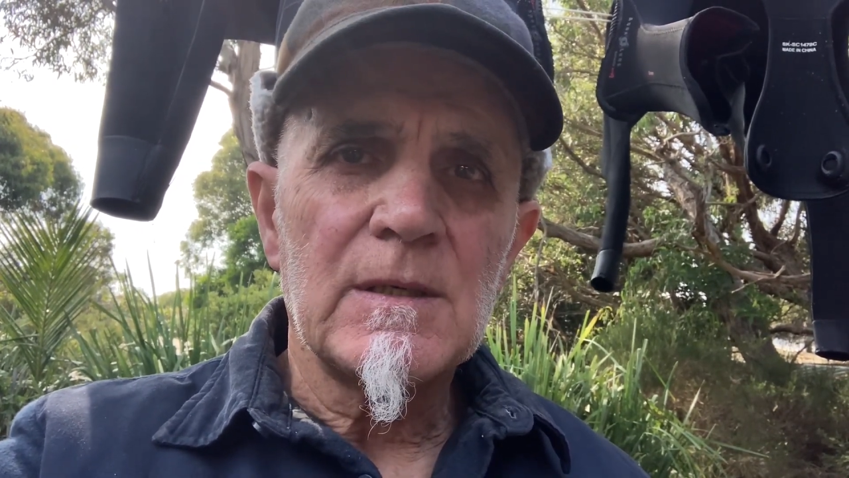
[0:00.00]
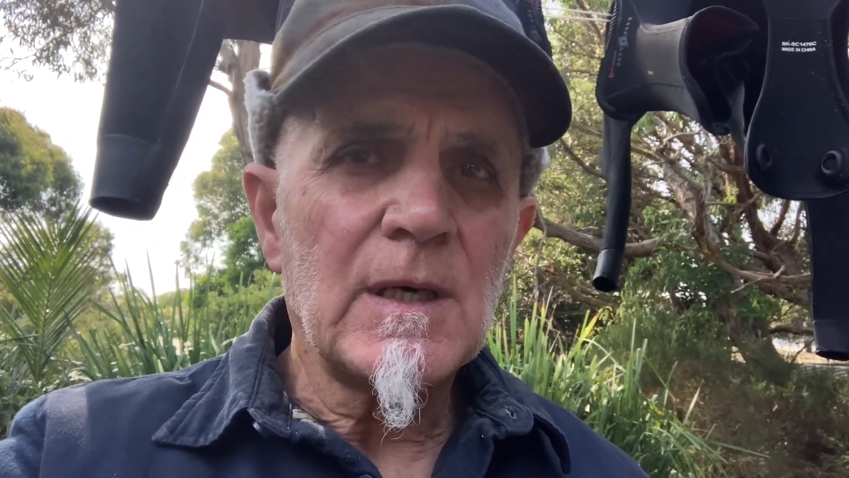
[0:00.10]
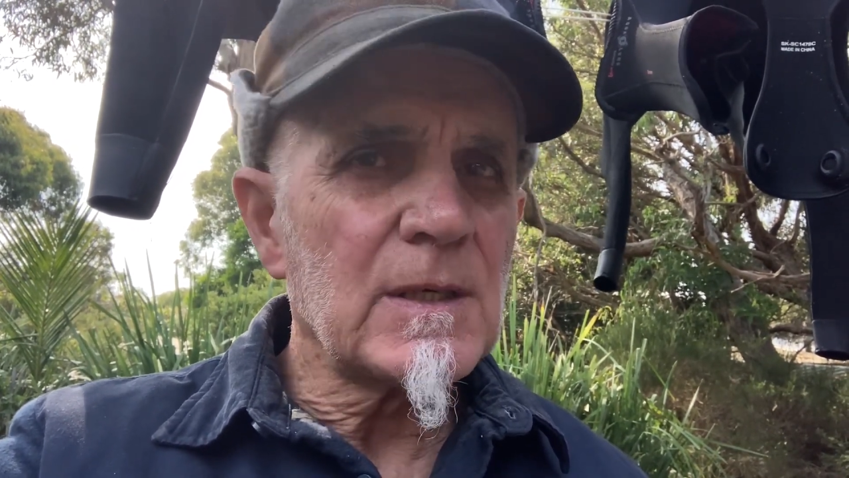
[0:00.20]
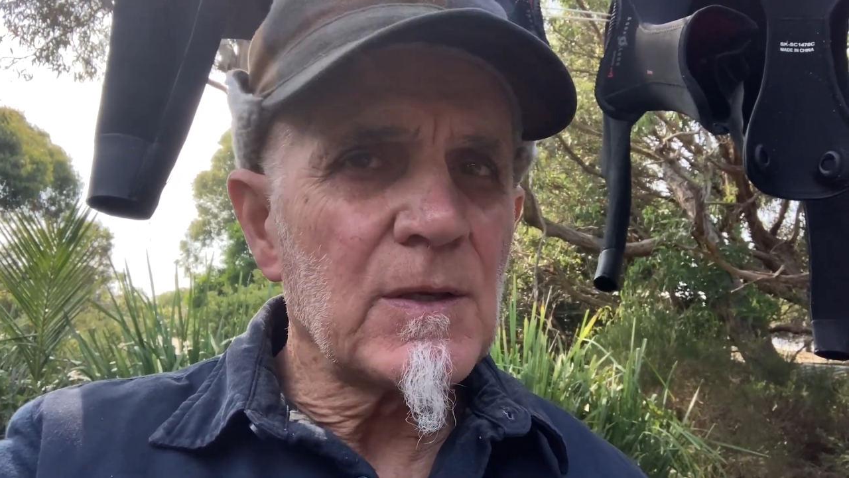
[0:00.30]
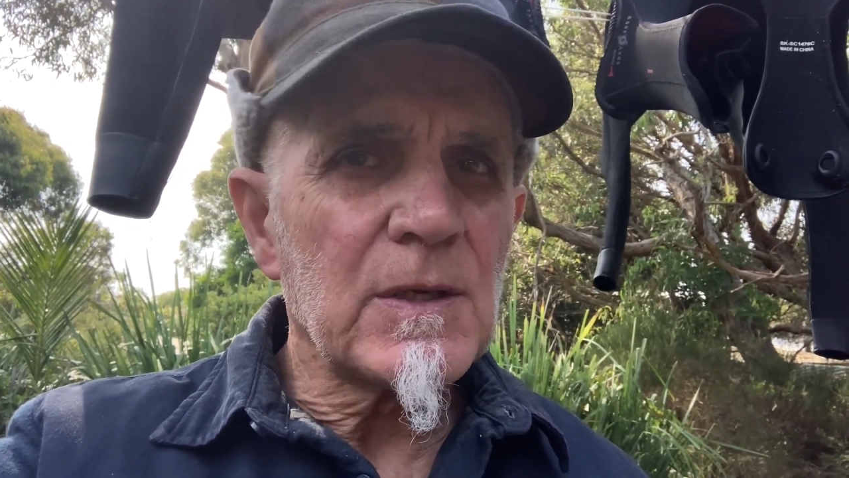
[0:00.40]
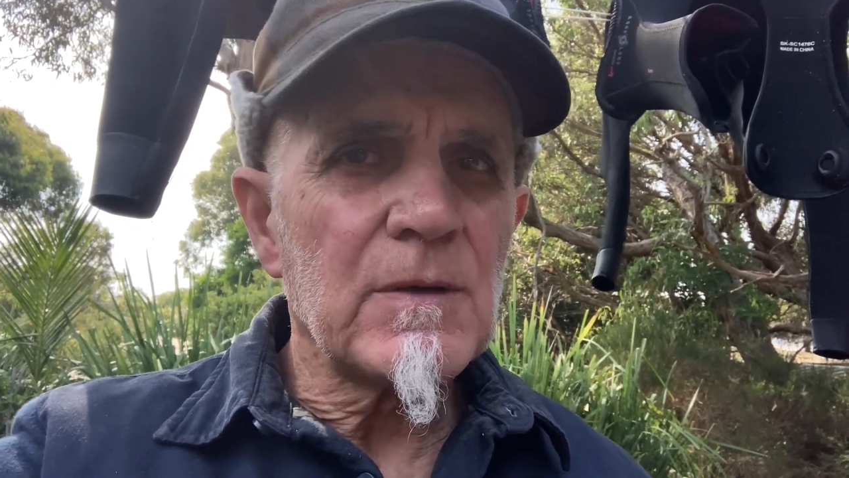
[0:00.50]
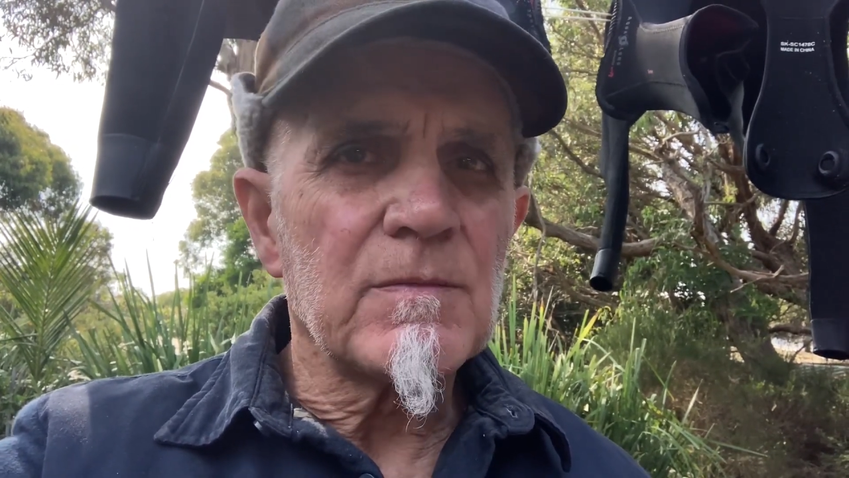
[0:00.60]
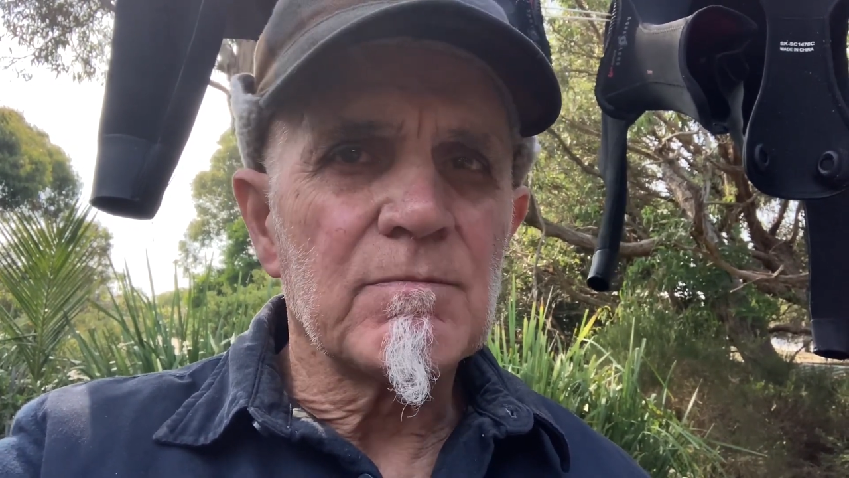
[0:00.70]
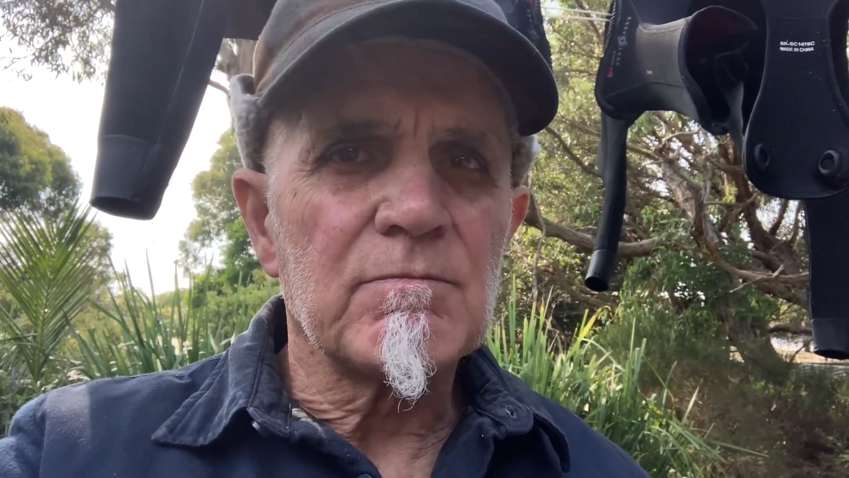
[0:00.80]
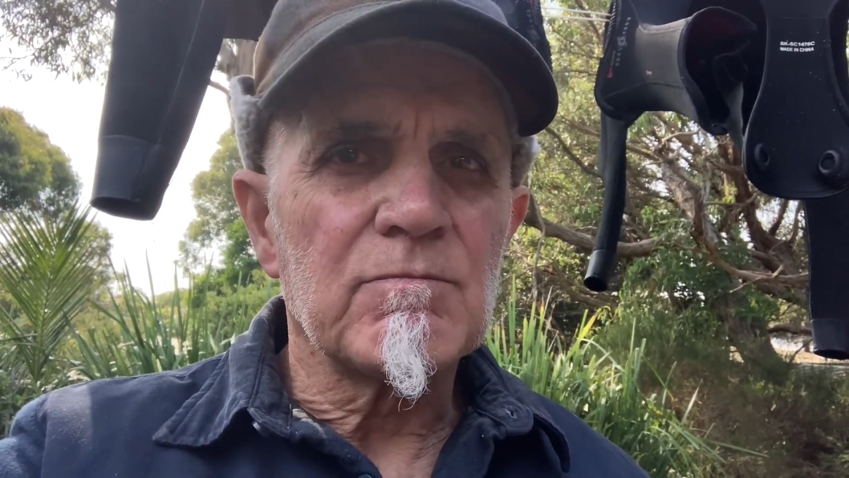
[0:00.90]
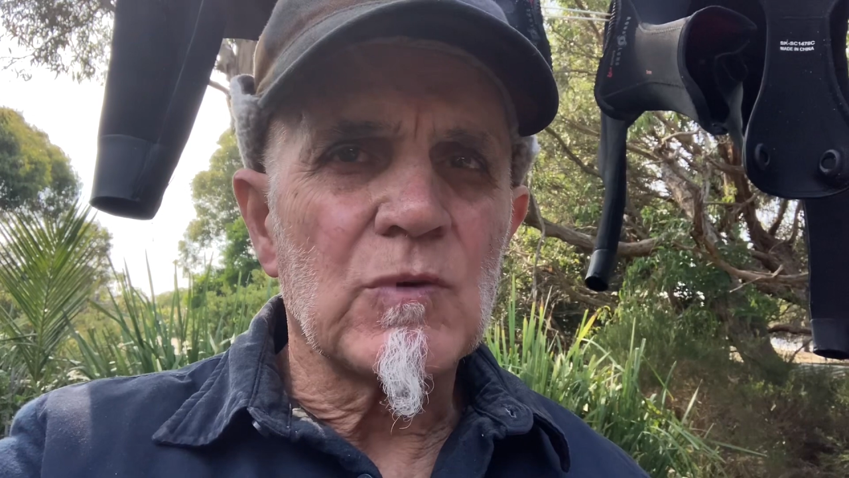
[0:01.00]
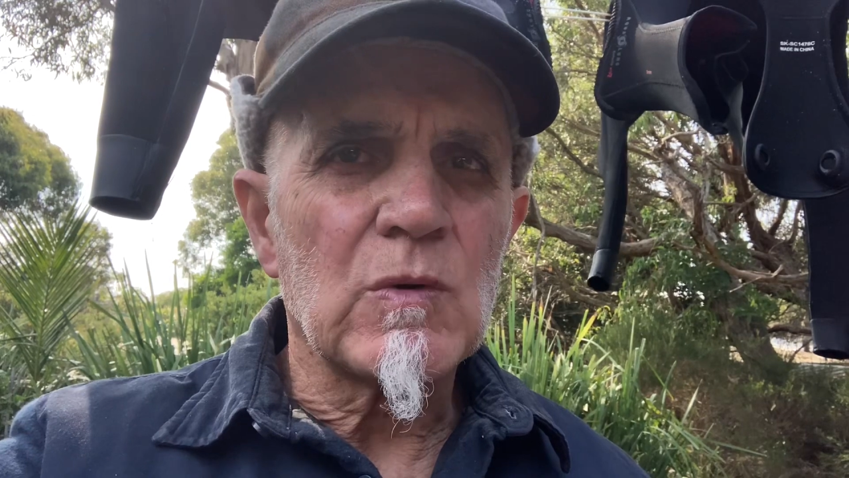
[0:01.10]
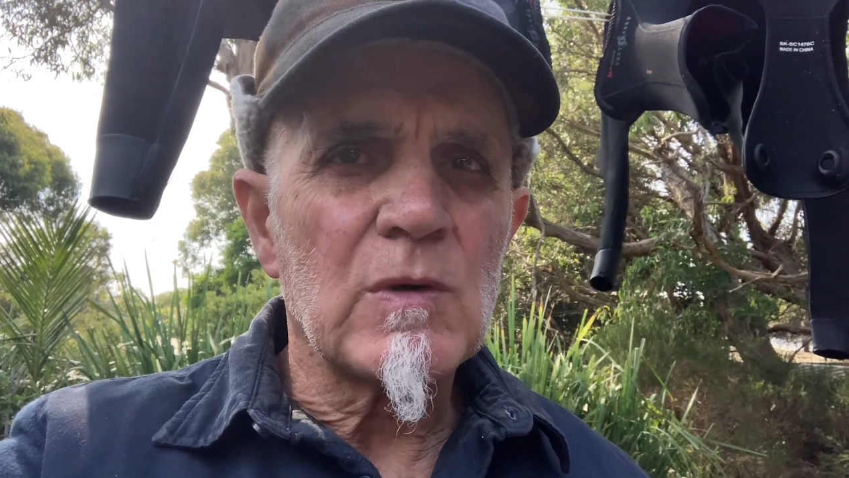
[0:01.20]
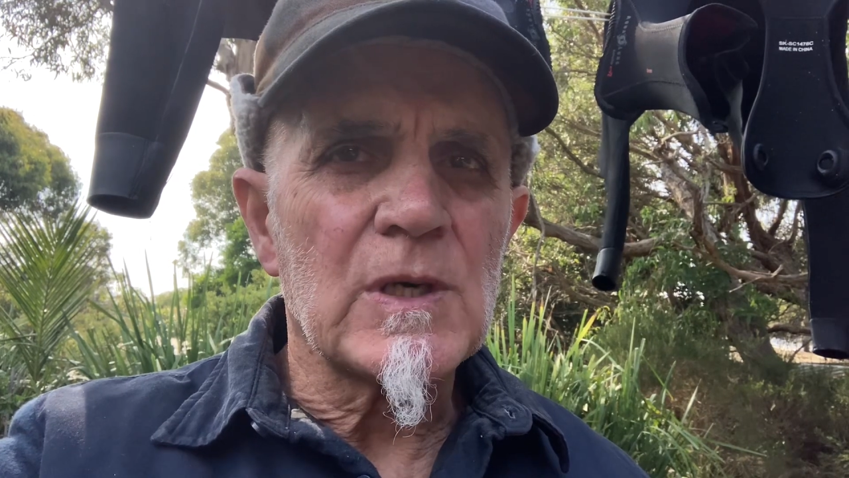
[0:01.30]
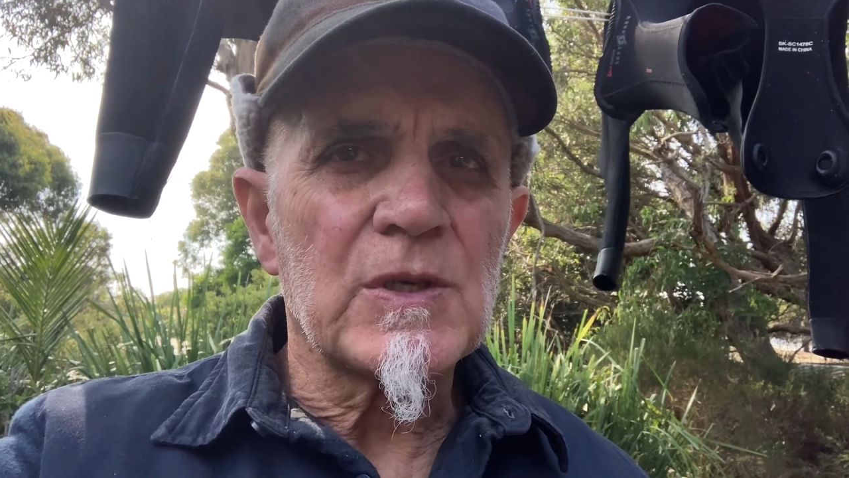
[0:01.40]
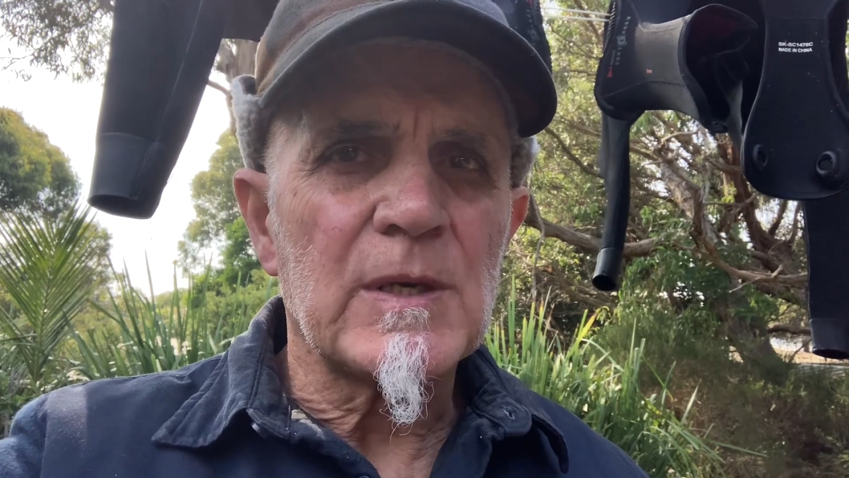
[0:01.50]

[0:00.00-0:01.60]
I don't think it requires